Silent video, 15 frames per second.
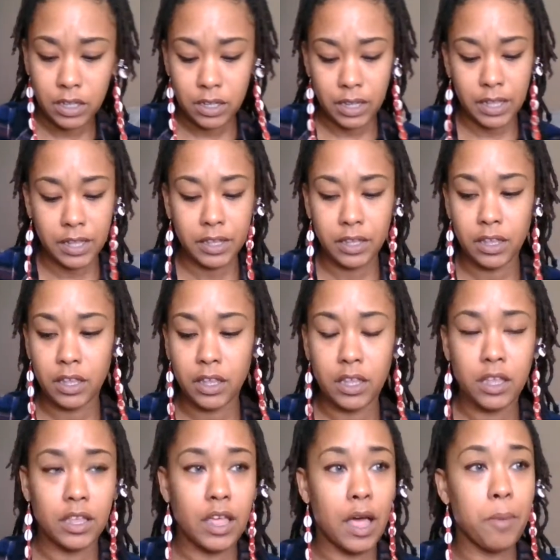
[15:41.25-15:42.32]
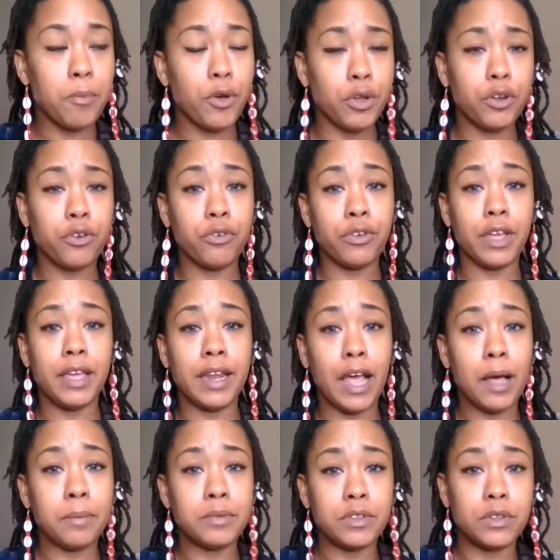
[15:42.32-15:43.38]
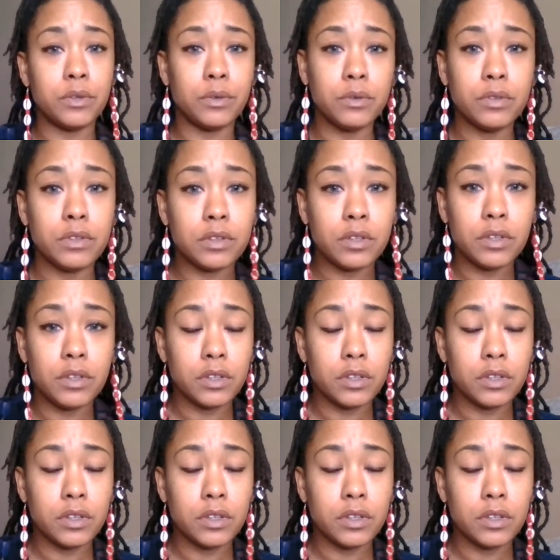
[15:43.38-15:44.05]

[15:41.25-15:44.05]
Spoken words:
Like, I'm going to create obstacles